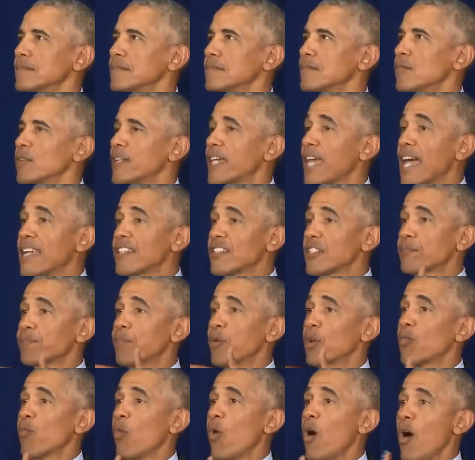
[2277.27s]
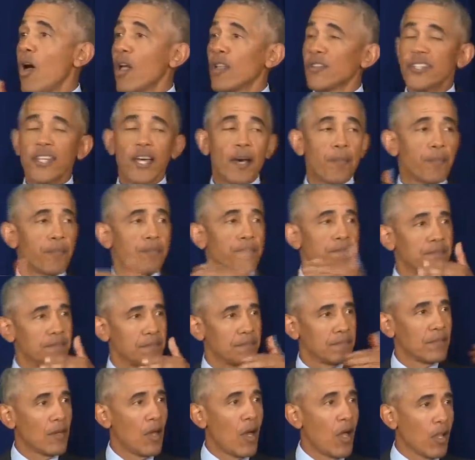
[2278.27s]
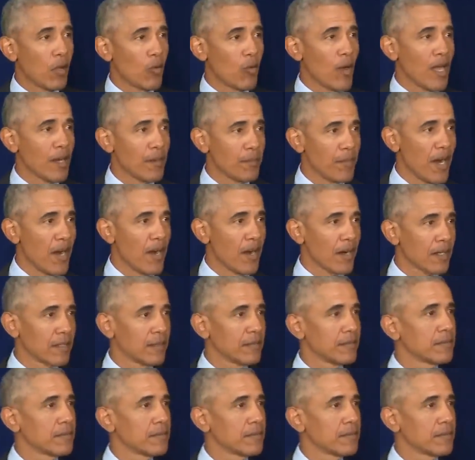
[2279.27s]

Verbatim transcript: We can't just put walls up all around America.